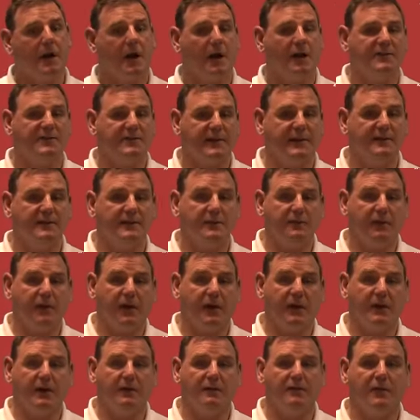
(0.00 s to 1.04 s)

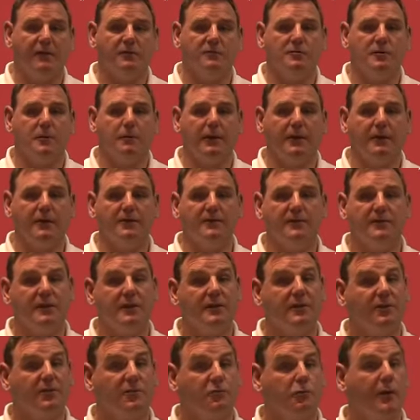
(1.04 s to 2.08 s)
identifying a vulnerability,
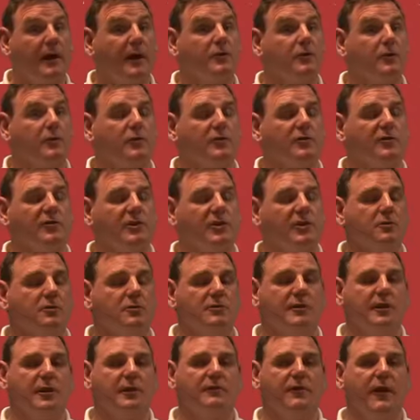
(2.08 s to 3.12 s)
threat or
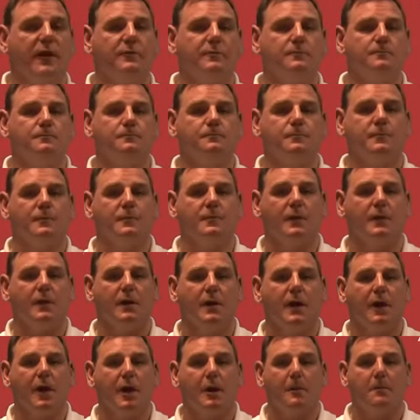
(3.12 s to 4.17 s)
security event,
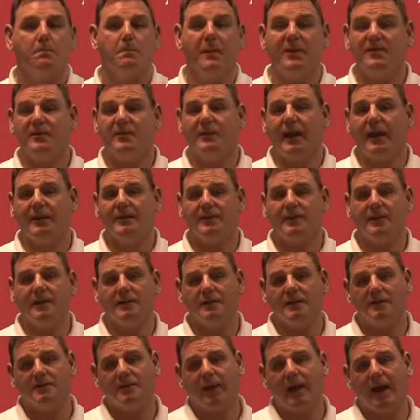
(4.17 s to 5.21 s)
mitigating
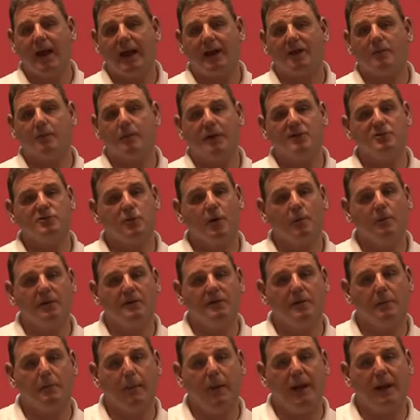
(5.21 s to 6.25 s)
an attack by
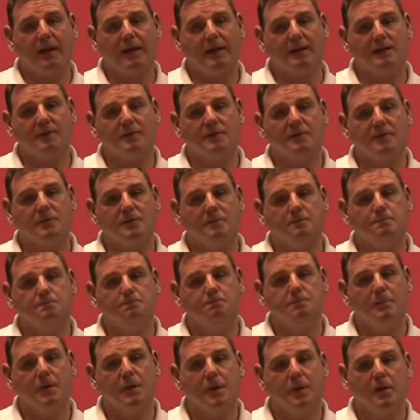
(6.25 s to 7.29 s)
dropping the packets,
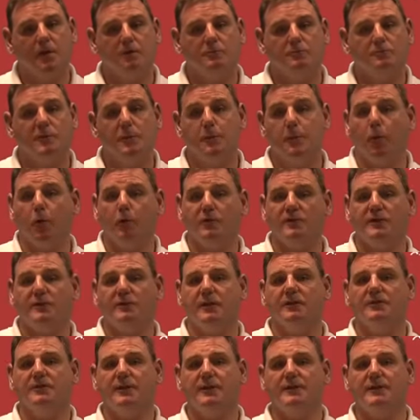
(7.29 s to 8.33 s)
reporting
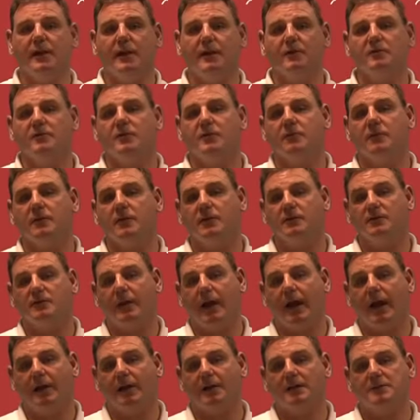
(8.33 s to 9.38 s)
the details of the
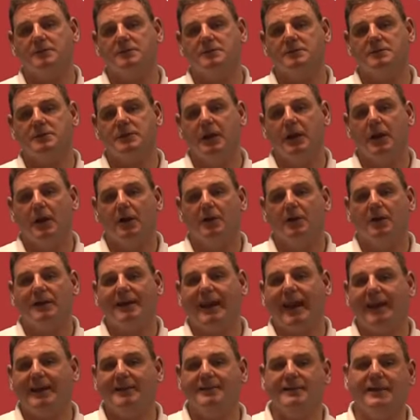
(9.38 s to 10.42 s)
attack,
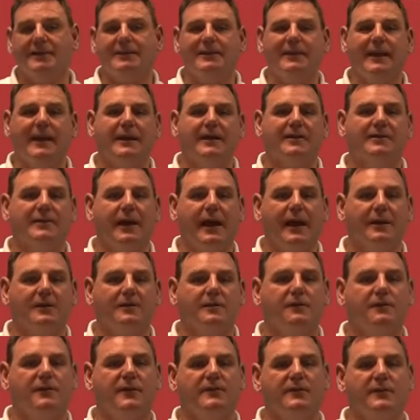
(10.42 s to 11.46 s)
locating the exact
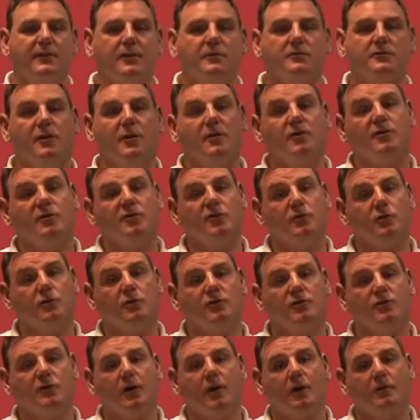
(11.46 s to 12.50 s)
physical
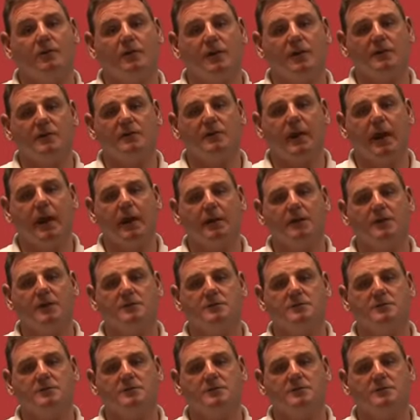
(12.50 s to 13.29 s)
source of the attack,